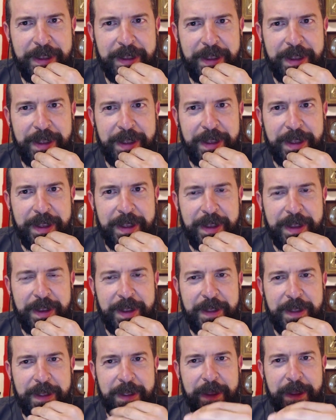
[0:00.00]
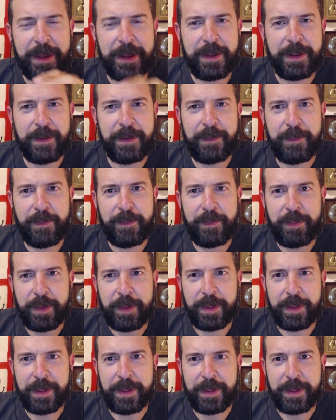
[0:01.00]

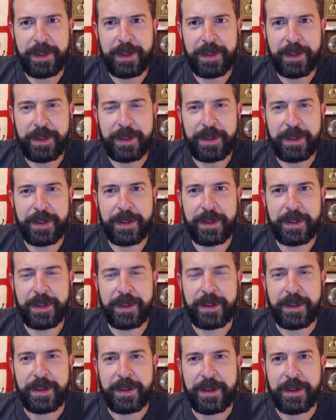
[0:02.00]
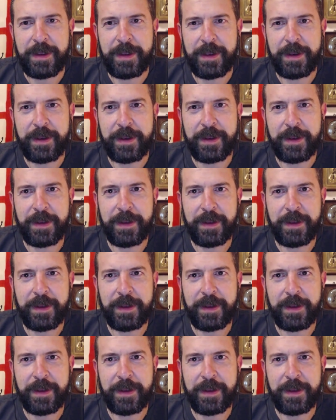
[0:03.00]
(silent)